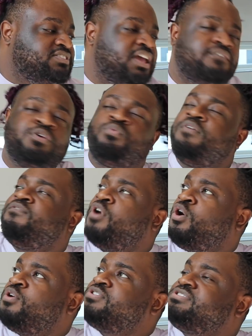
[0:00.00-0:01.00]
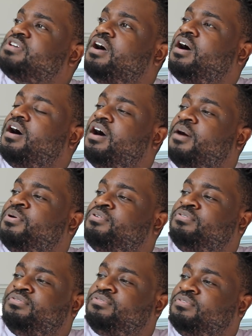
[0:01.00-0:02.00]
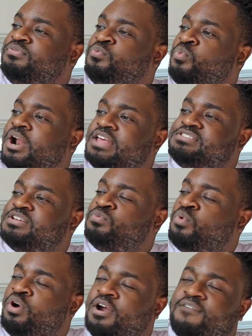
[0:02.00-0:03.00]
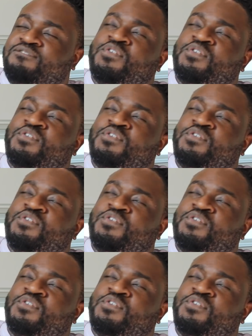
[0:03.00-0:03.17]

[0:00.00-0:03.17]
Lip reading: giving reverse, what is the word